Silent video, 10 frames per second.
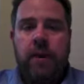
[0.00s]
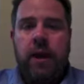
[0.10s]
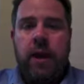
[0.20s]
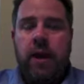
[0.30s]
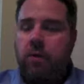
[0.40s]

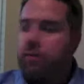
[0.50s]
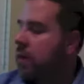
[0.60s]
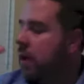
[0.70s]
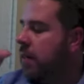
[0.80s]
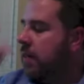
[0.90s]
and over
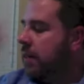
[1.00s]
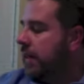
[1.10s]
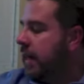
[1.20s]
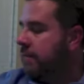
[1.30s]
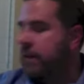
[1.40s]
on the
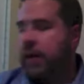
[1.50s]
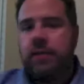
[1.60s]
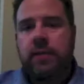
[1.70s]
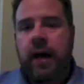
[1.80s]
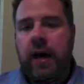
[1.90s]
left
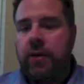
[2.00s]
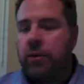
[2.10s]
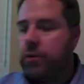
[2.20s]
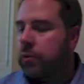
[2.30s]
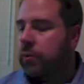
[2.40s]
hand
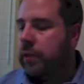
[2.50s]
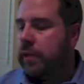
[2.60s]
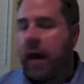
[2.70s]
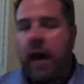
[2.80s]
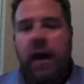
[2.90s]
side you're going to
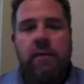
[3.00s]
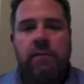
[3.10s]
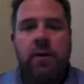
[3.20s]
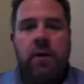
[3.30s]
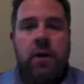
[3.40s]

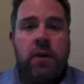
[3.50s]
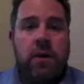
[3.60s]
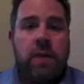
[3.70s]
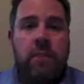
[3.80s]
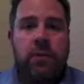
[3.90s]
have
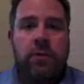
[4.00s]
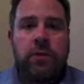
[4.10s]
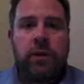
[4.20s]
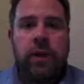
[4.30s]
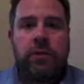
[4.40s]
numbers
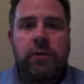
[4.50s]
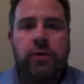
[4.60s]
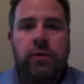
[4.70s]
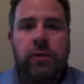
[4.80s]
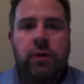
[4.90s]
that are actually
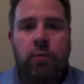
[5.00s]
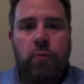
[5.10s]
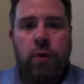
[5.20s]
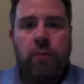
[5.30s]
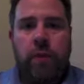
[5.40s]
going to be your
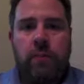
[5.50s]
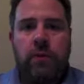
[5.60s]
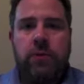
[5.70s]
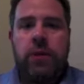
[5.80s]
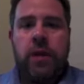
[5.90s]
row
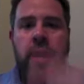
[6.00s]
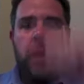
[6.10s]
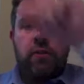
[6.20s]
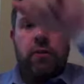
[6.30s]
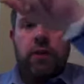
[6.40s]
numbers,
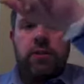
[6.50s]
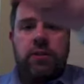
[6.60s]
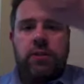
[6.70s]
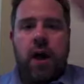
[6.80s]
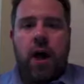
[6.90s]
and across the
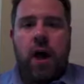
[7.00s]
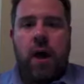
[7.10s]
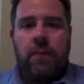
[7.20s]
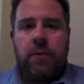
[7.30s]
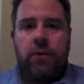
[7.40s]

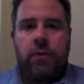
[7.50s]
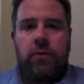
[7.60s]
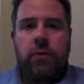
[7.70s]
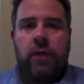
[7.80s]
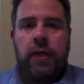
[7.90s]
top you're
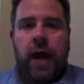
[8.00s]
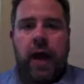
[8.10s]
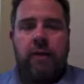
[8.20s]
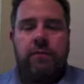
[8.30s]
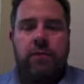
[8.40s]
going to
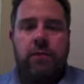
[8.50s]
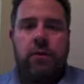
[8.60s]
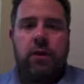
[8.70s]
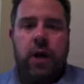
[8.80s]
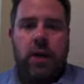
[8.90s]
have your
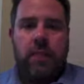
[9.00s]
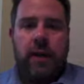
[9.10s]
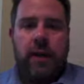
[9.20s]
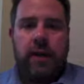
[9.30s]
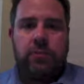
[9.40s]
column
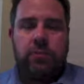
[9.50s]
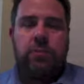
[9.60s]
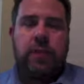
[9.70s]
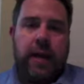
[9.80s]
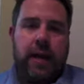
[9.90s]
headings, which will
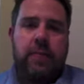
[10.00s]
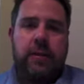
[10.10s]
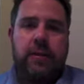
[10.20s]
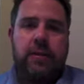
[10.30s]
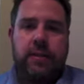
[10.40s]
be A,
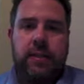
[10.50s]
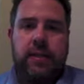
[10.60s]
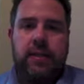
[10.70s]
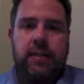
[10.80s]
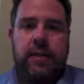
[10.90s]
B,
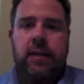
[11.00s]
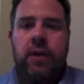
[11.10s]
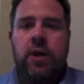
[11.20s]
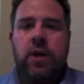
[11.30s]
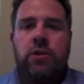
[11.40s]
C, and D.
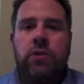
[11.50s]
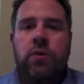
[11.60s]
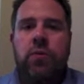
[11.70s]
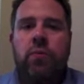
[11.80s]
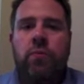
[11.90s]

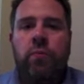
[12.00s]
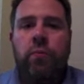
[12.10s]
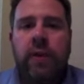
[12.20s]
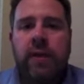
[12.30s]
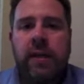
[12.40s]
So
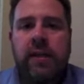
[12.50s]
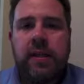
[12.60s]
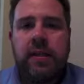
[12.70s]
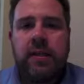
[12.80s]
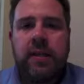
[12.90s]
one thing
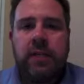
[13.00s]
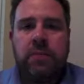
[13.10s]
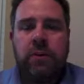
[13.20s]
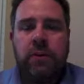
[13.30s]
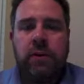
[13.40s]
that the
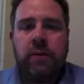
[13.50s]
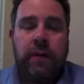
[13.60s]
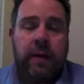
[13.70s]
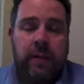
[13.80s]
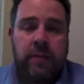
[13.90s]
textbook,
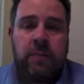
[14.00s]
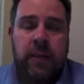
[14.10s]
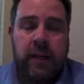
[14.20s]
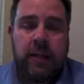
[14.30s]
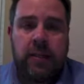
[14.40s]
and this
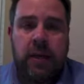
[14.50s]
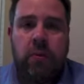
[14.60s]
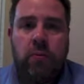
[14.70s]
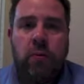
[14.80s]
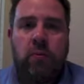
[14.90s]
being
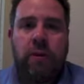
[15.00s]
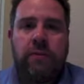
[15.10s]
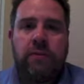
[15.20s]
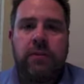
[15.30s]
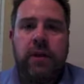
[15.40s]
Excel, will
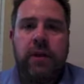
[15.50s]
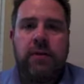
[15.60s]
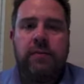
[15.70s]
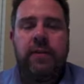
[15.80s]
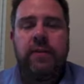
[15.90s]
reference a lot
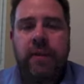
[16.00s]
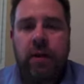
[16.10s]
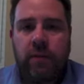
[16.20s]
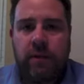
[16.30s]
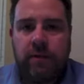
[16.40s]
of is
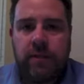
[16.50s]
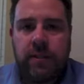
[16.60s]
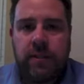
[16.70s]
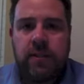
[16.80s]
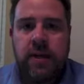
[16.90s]
cell
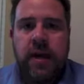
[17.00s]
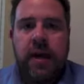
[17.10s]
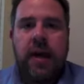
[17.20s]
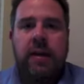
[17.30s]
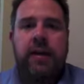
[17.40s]
references.
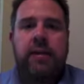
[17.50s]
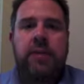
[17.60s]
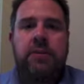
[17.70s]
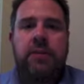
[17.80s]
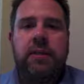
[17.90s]
And
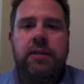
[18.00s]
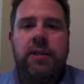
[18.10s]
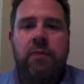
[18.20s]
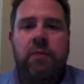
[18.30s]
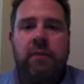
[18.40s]
anytime you see a
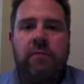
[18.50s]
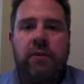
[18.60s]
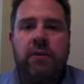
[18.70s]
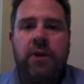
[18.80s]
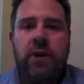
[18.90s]
cell
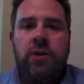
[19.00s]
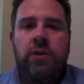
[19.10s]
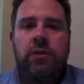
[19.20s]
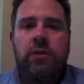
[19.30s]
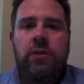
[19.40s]
reference,
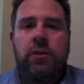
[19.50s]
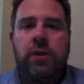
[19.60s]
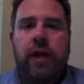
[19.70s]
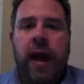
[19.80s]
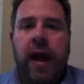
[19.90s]
you're to
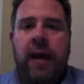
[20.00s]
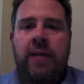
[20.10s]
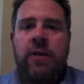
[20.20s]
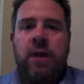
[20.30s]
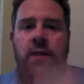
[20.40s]
look
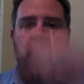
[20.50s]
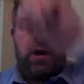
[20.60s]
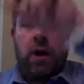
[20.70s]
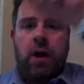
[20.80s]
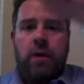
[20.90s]
at the
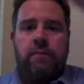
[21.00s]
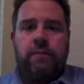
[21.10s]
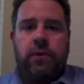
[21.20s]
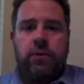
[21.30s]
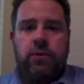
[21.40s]
column
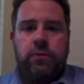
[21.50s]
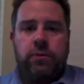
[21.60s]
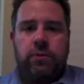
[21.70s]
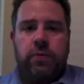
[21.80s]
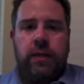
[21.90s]
first,
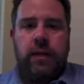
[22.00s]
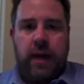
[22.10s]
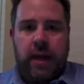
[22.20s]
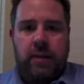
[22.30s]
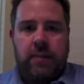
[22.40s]
which would
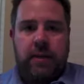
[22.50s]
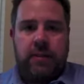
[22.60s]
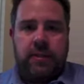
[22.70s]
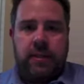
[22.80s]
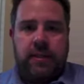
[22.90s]
be A,
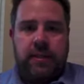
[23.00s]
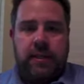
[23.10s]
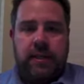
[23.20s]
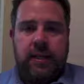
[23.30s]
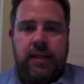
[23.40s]
B, C, D,
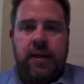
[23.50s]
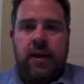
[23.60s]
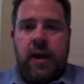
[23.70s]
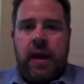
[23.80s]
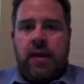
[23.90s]
E,
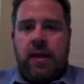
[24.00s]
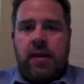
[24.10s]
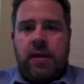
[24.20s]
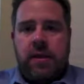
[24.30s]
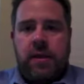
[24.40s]
and
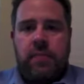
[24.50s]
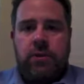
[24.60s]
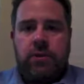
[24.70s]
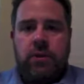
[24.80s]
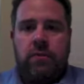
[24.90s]
then the
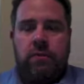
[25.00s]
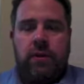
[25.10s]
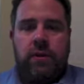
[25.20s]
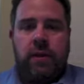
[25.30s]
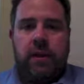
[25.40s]
numbers over
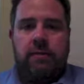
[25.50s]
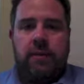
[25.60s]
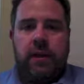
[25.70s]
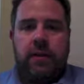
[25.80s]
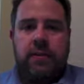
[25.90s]
on the
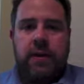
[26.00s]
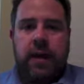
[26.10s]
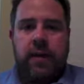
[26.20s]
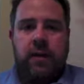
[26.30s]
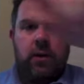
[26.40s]
left hand
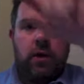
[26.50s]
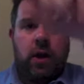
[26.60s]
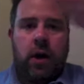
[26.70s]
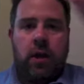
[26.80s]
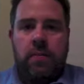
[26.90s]
side.
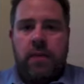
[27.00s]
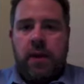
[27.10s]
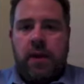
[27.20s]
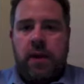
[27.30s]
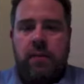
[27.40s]
Column
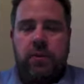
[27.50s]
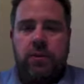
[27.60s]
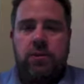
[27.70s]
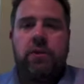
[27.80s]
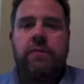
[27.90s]
and
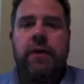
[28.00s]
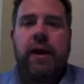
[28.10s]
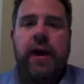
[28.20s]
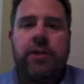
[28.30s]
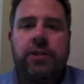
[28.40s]
numbers. So if
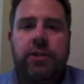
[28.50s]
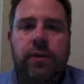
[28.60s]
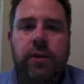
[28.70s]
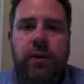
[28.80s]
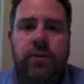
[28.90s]
I ask you
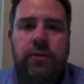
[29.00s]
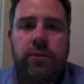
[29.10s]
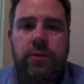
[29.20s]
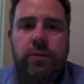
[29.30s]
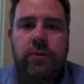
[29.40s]
to go
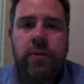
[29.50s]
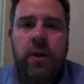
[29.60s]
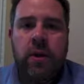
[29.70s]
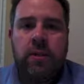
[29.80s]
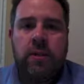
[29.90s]
to
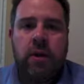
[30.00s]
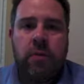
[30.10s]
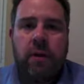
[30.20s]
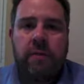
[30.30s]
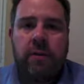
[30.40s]
cell
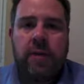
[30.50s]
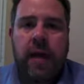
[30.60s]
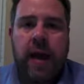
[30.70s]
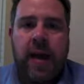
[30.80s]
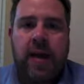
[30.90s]
reference
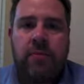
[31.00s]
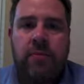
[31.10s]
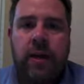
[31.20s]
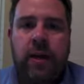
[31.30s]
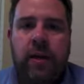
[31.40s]

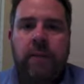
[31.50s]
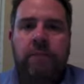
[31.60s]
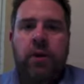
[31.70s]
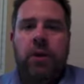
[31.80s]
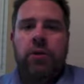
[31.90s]
A3,
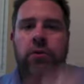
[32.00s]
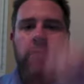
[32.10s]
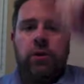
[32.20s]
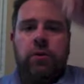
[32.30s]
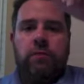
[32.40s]
you
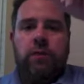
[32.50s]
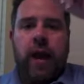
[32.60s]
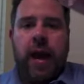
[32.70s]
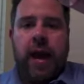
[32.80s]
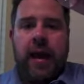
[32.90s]
look
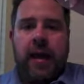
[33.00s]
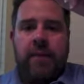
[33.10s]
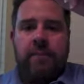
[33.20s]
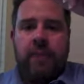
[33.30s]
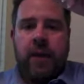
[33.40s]
for
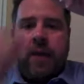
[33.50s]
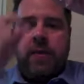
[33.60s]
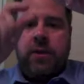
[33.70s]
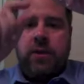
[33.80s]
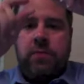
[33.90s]
A,
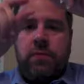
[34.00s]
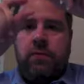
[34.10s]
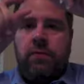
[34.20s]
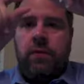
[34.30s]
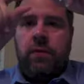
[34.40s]
and then you
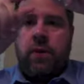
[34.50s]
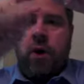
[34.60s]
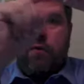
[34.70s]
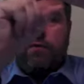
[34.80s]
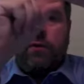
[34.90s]
move
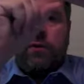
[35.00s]
over